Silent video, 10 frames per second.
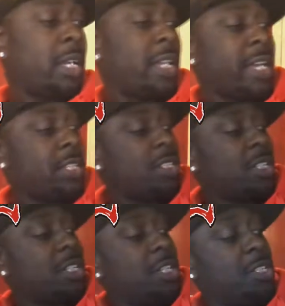
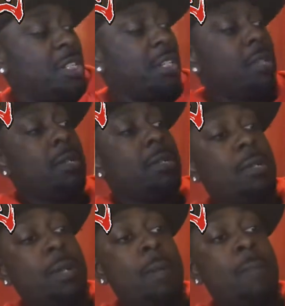Collector's Edition.
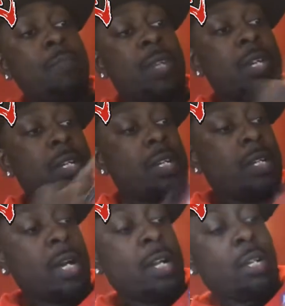
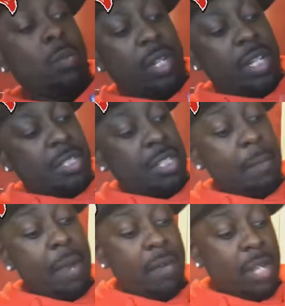I don't know what it is
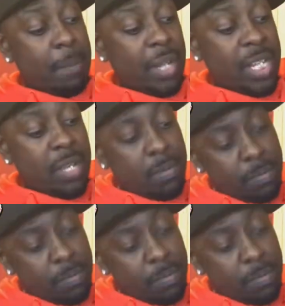in America, money.